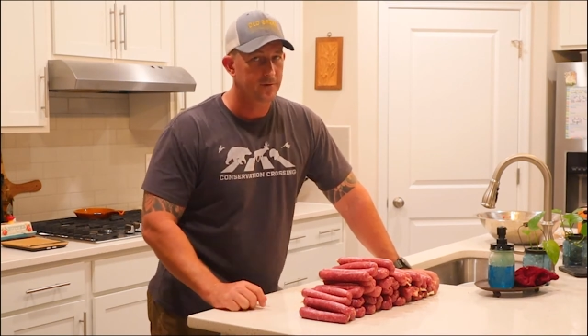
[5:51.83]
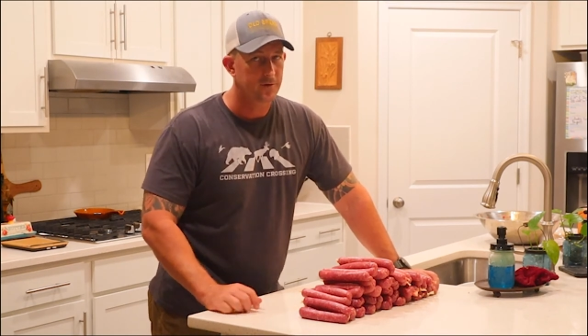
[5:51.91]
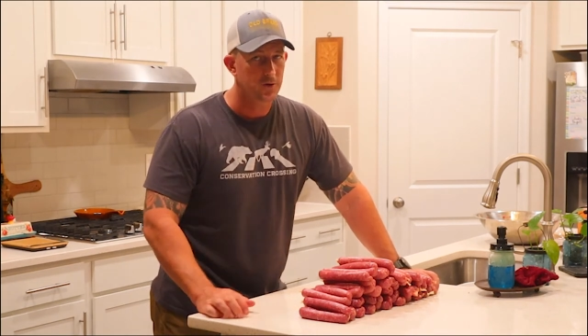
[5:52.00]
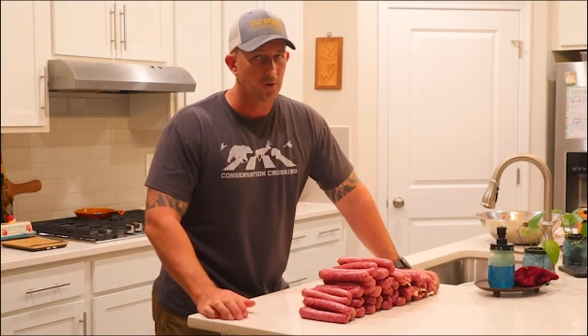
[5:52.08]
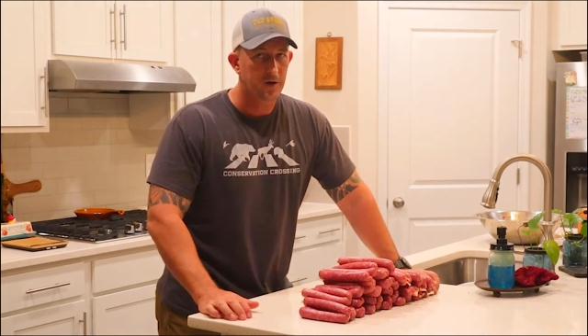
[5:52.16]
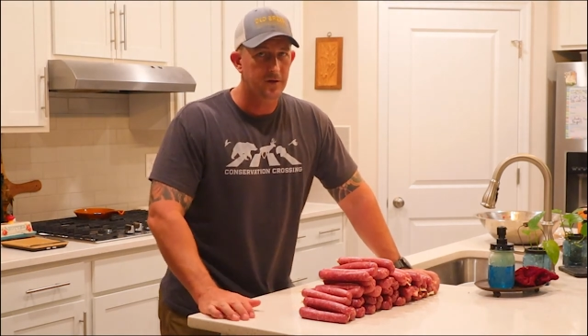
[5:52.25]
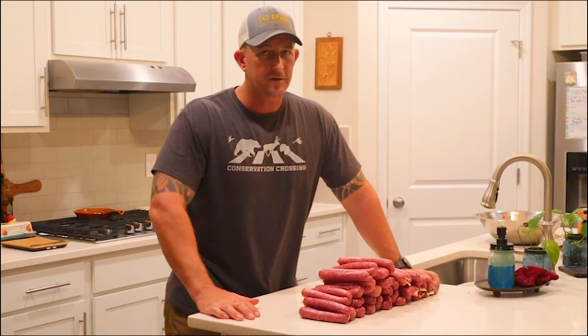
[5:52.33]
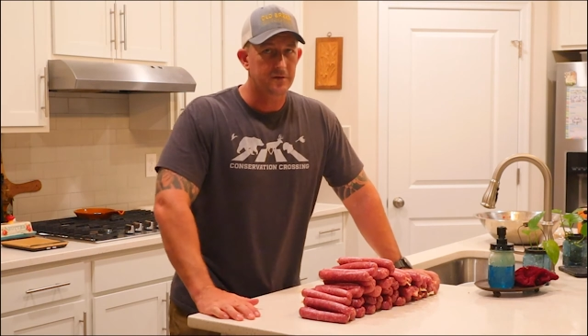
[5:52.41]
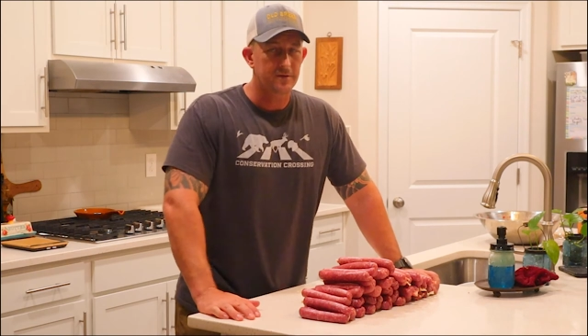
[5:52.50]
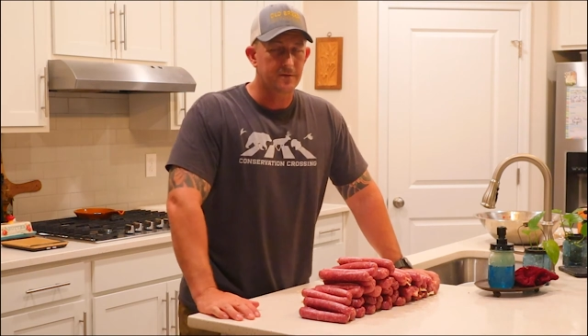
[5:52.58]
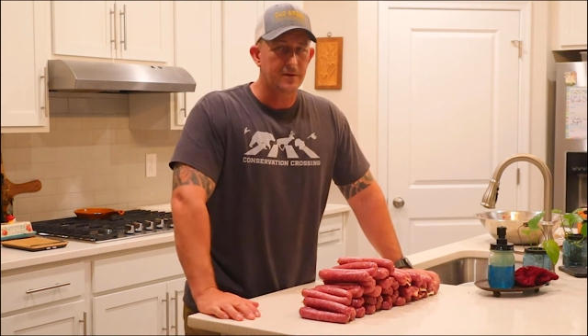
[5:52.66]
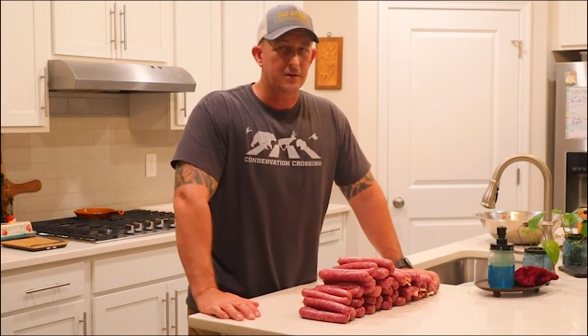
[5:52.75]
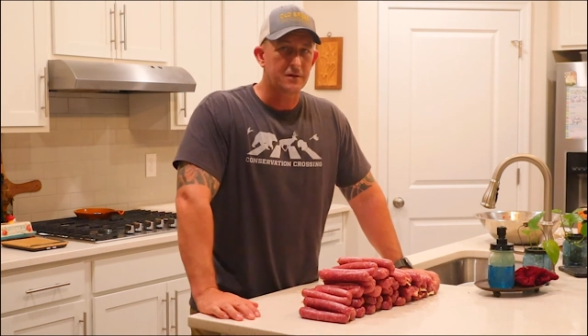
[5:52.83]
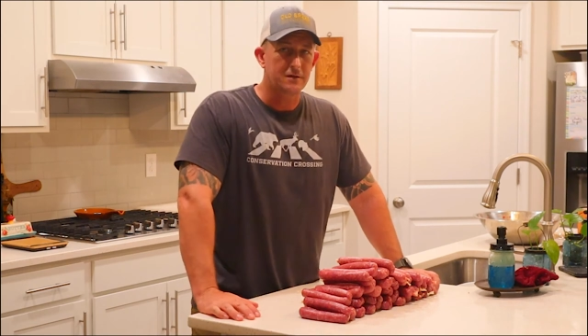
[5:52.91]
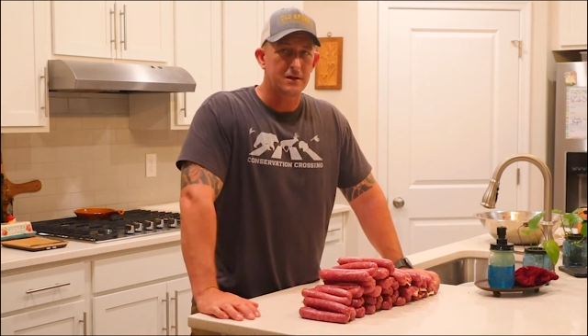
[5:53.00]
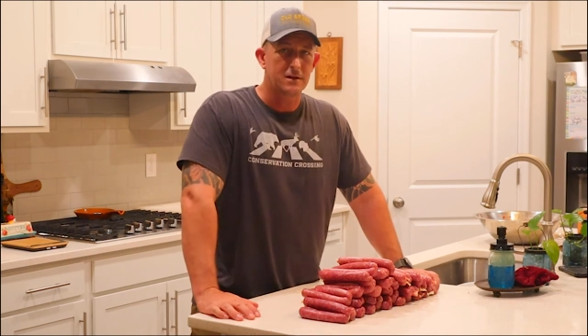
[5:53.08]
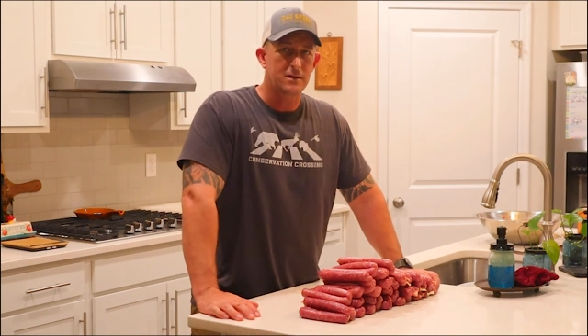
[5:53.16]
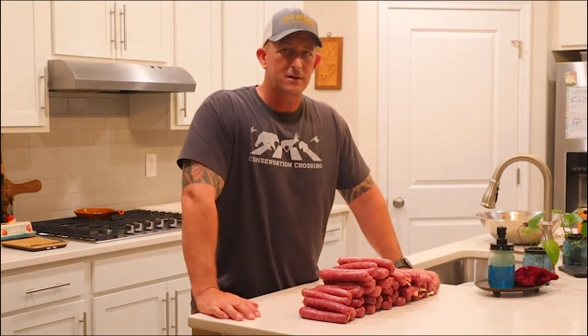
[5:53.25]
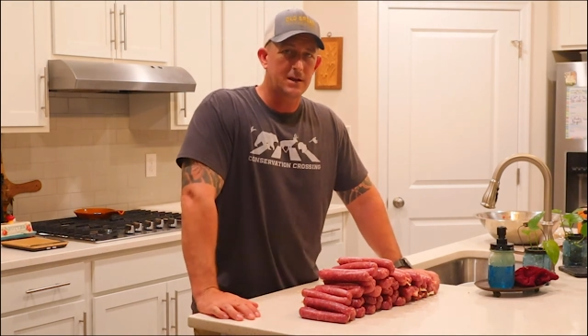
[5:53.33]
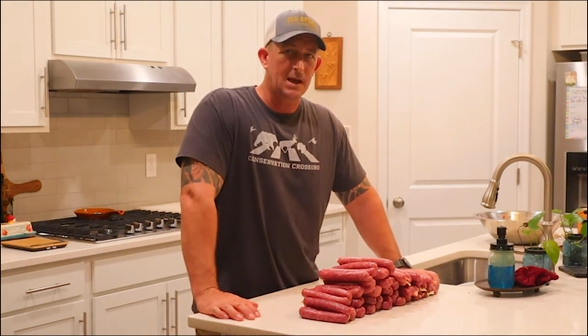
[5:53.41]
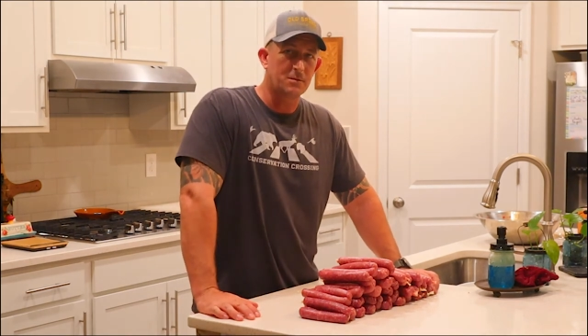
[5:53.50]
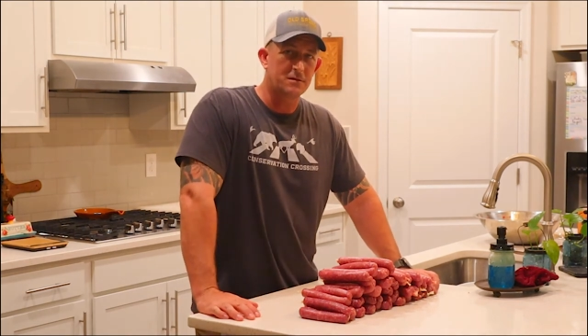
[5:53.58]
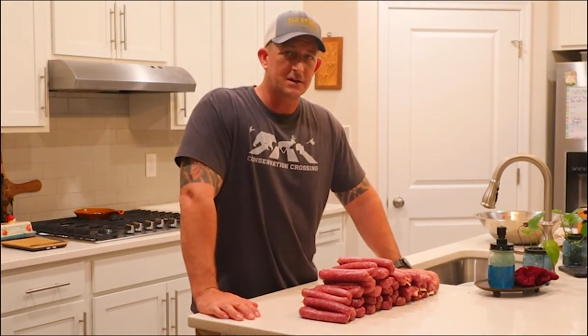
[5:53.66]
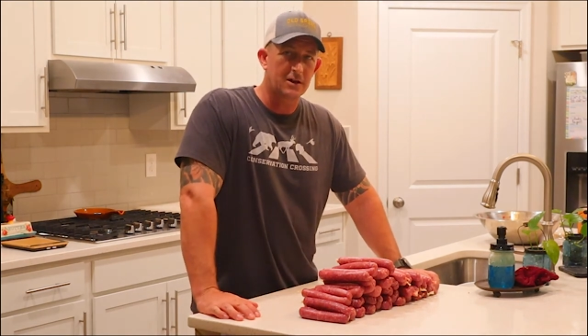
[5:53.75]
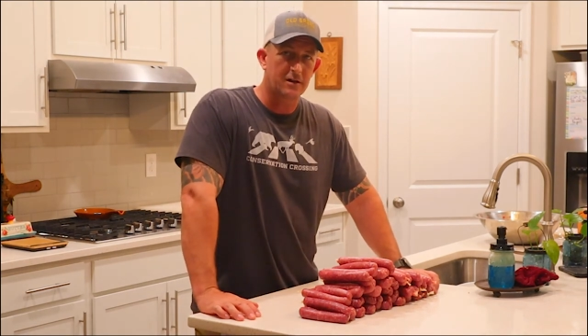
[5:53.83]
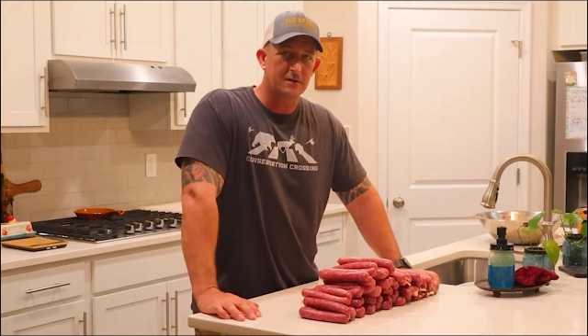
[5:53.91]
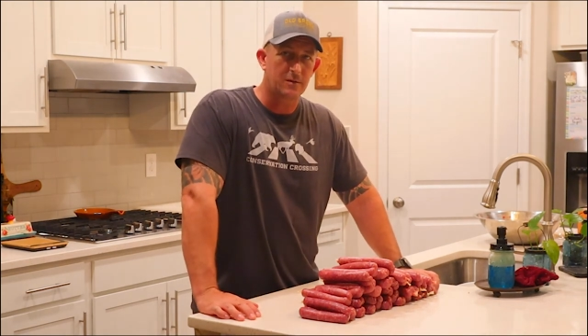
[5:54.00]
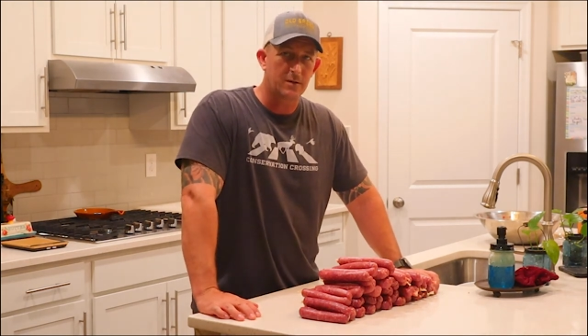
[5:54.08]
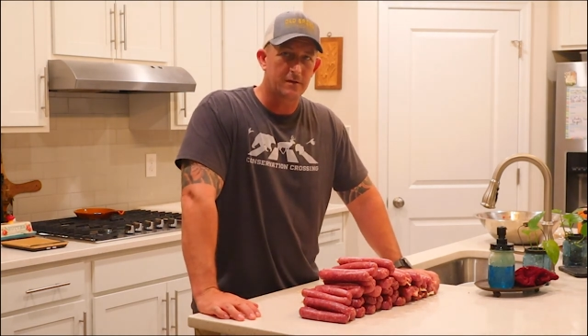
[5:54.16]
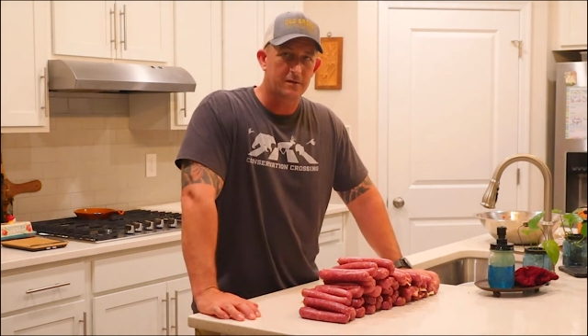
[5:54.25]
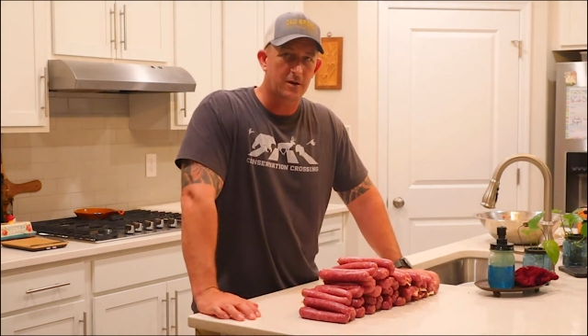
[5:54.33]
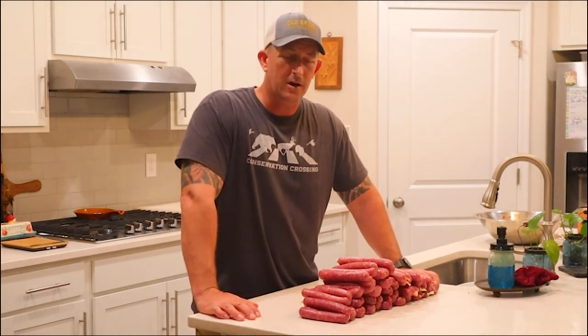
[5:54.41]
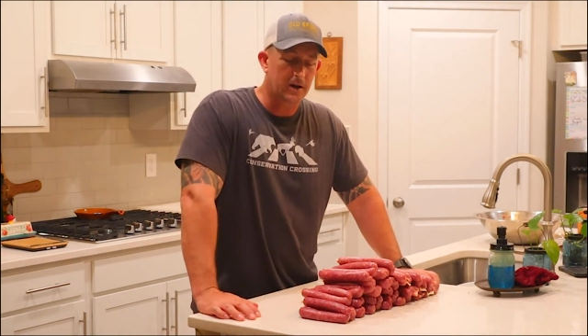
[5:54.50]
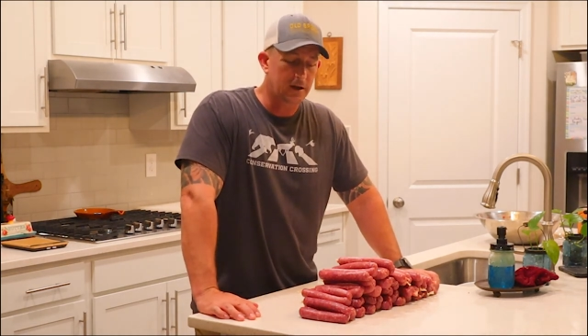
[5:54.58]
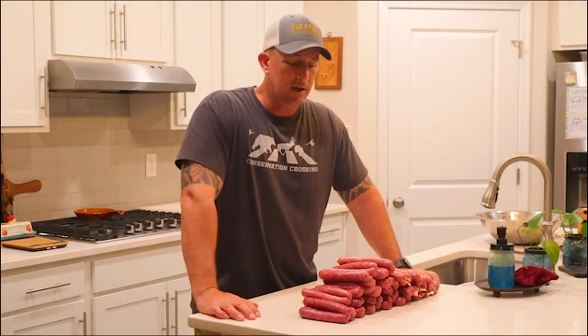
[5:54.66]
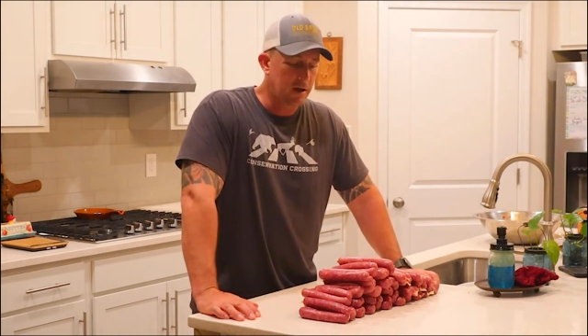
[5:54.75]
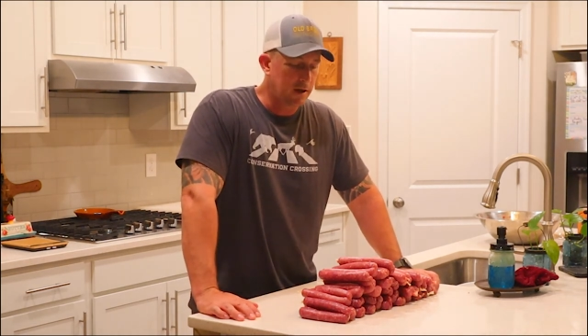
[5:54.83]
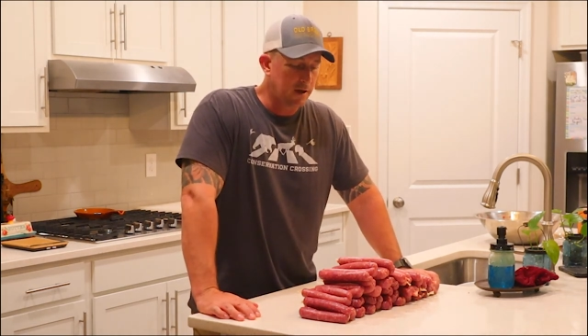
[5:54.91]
enjoyed this field to table series that we've started.